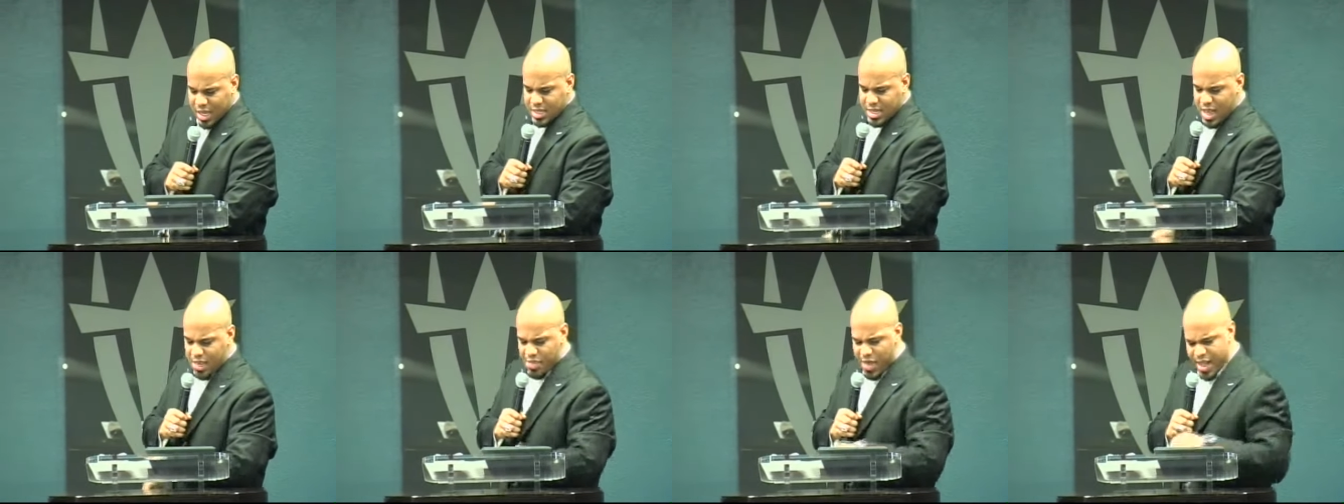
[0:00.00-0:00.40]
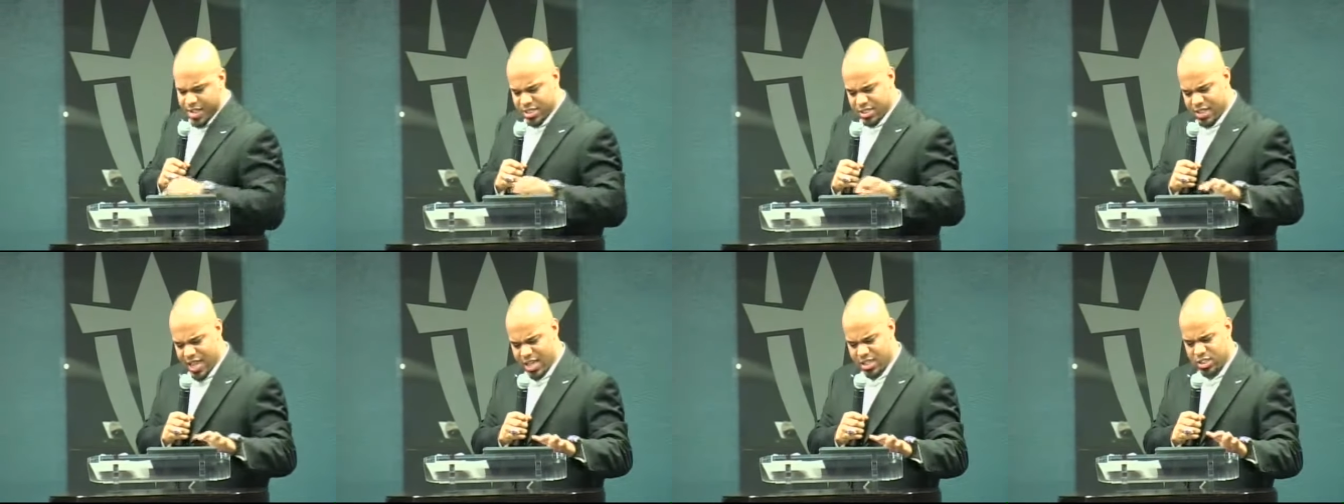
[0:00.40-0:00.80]
Now
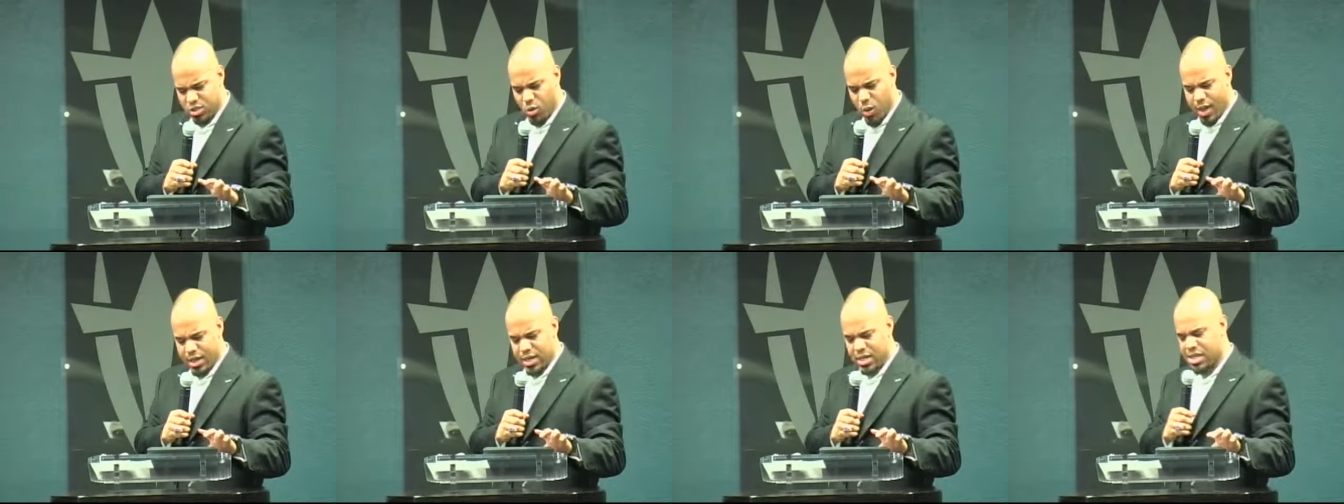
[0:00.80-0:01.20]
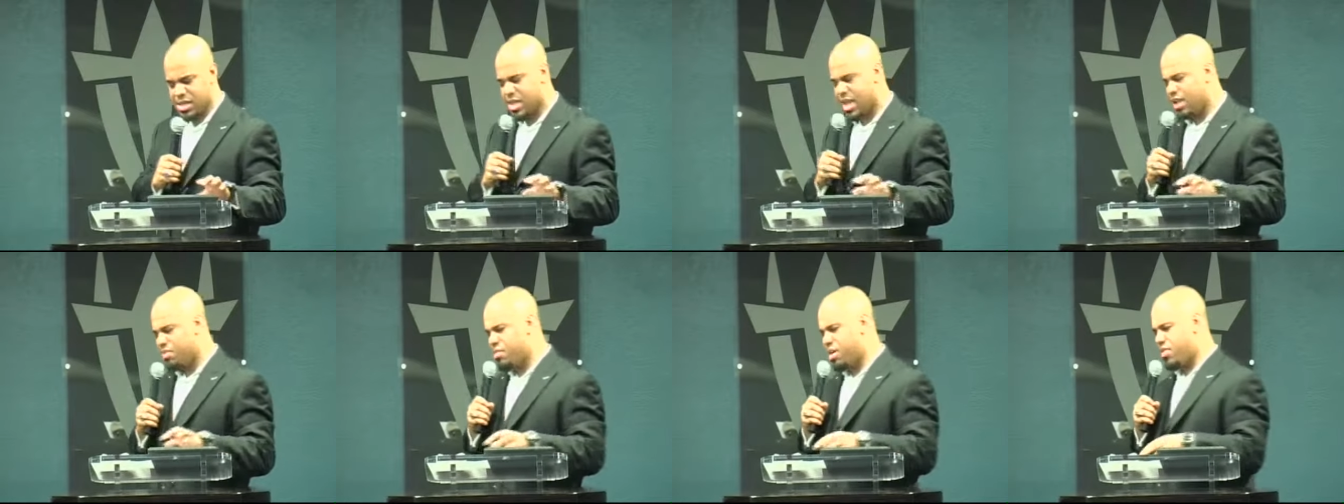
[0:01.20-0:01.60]
that's that's quite an
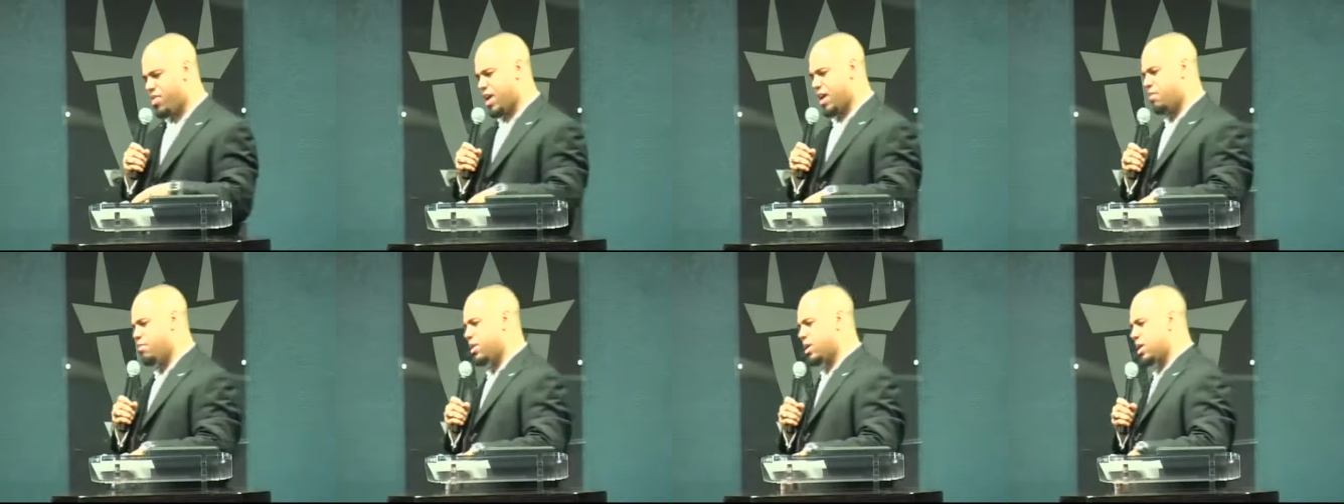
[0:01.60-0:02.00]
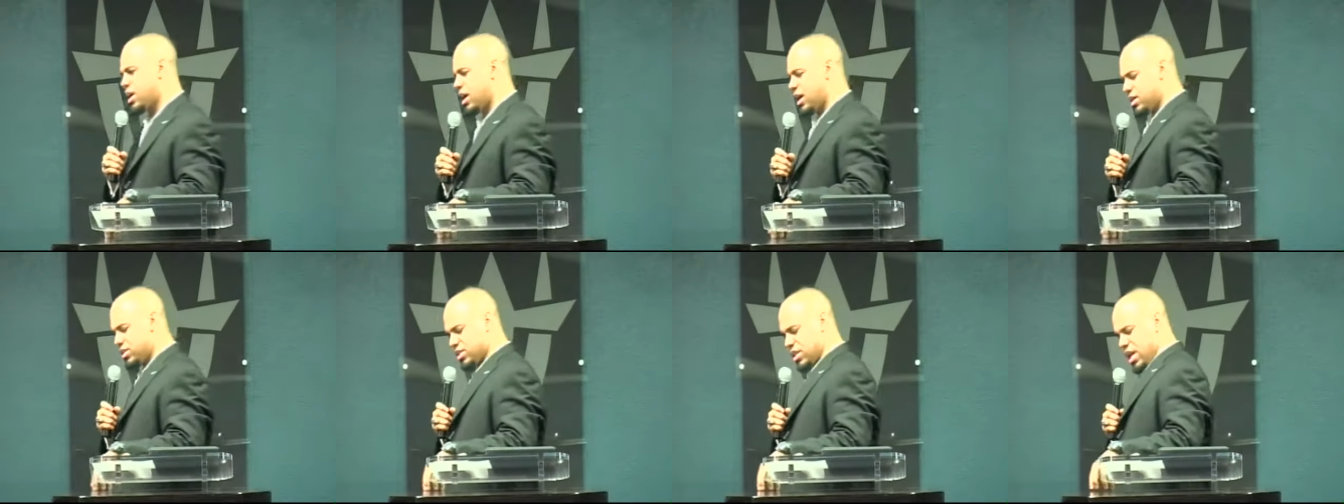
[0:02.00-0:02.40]
enigma there
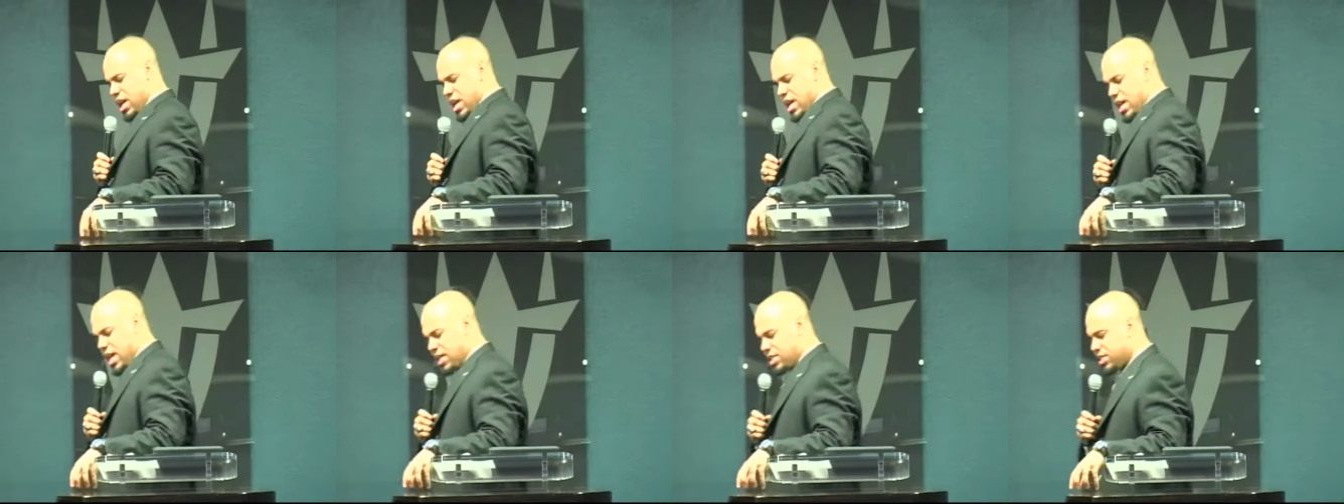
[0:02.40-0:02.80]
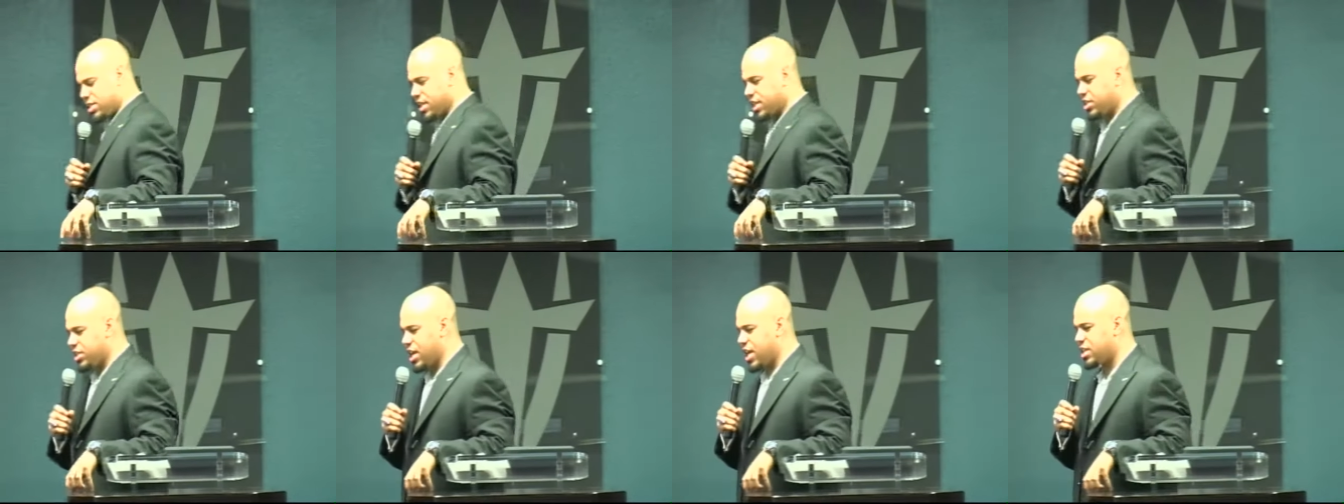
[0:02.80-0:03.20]
because it
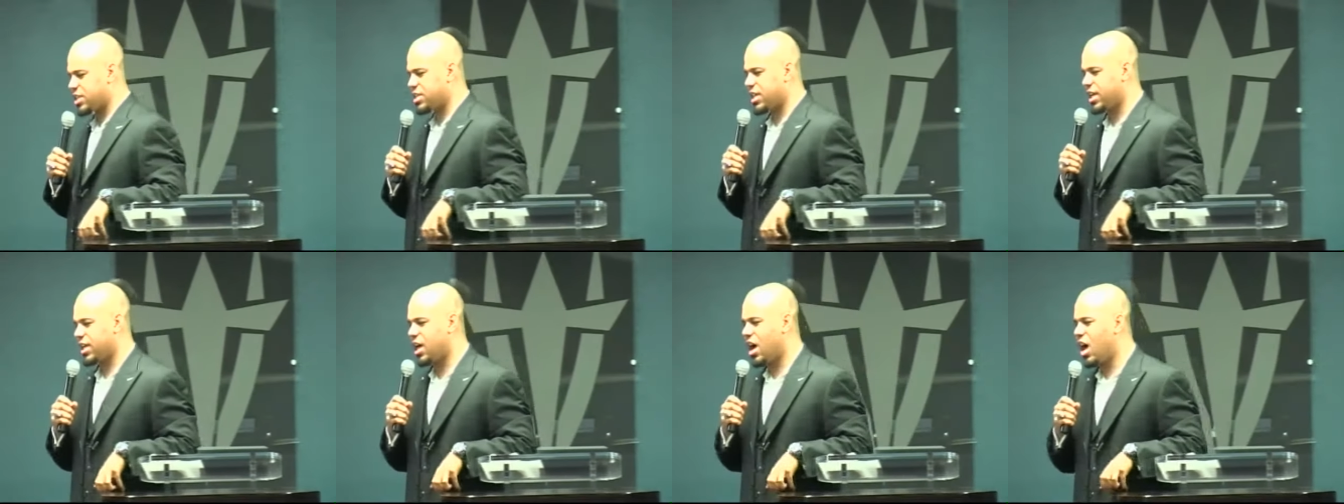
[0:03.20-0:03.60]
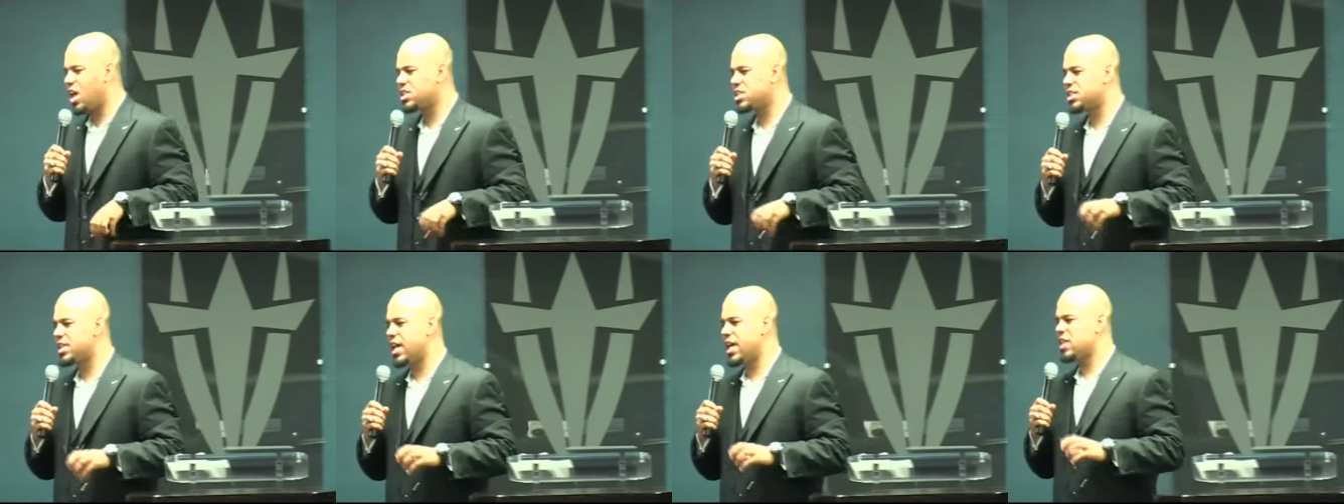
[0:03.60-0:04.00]
suggests that
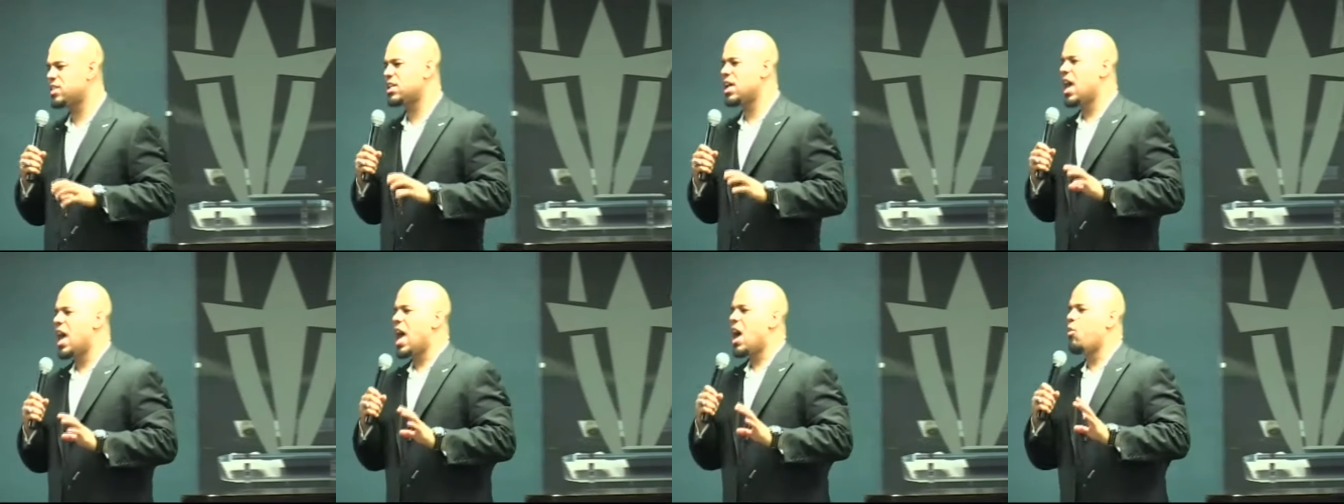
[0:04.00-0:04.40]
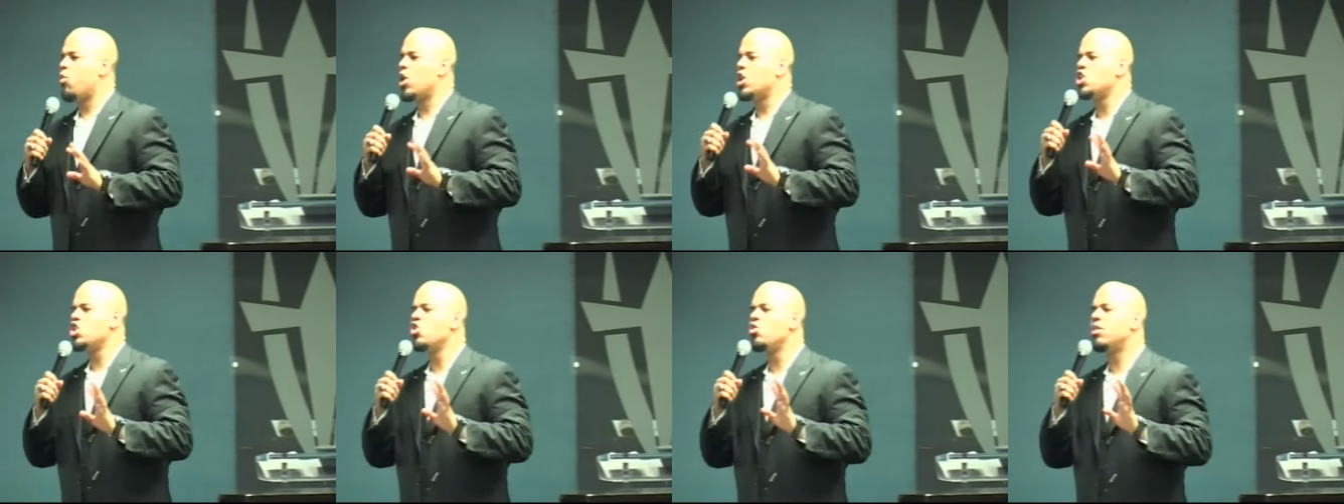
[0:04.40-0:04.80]
God says,
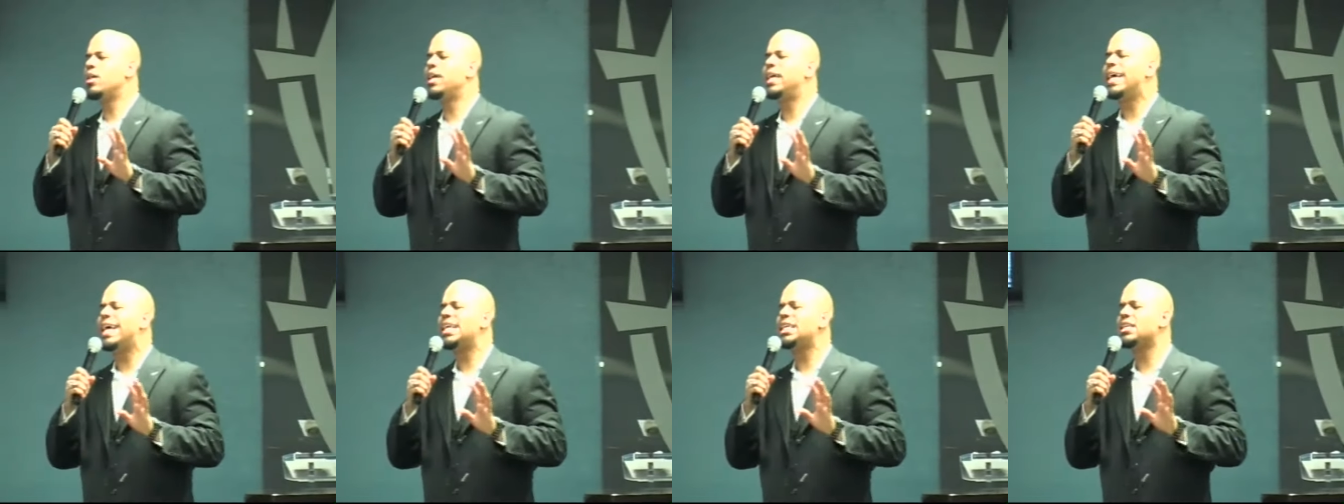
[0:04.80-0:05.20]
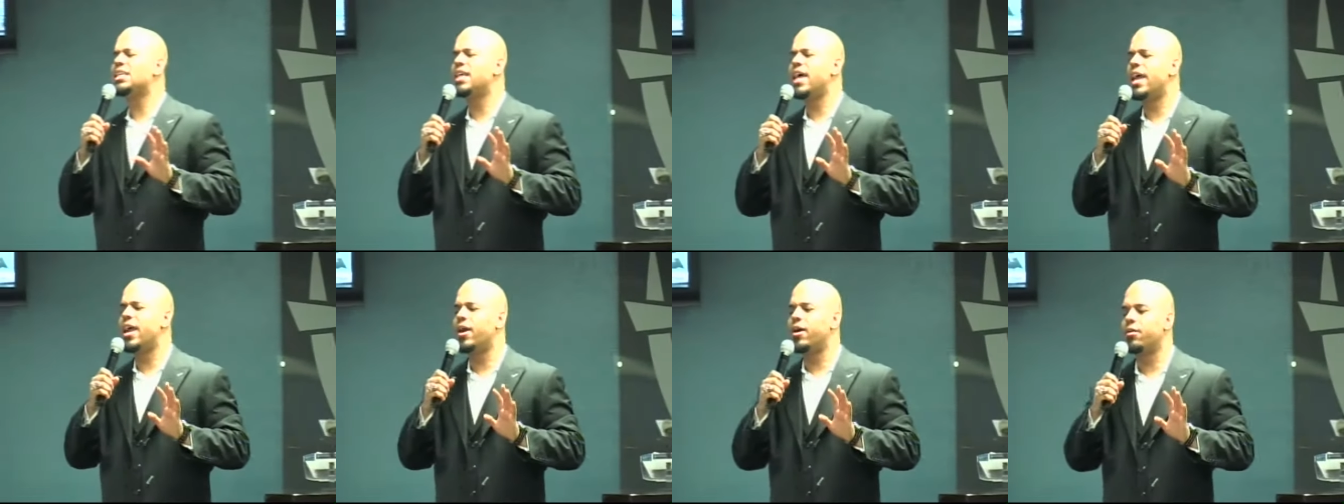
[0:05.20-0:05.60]
when you get
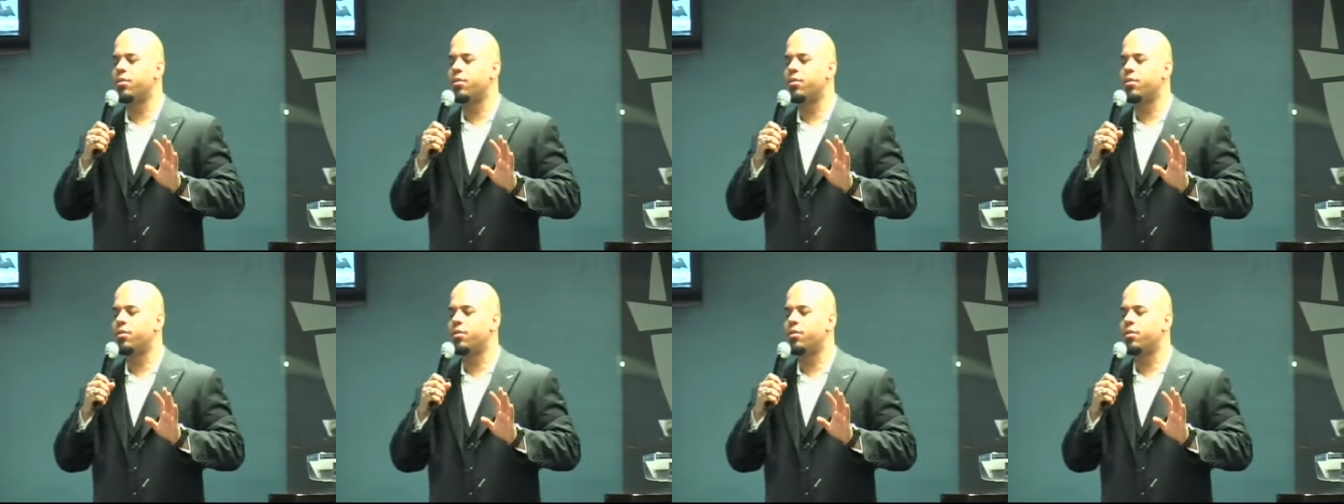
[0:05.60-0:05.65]
there,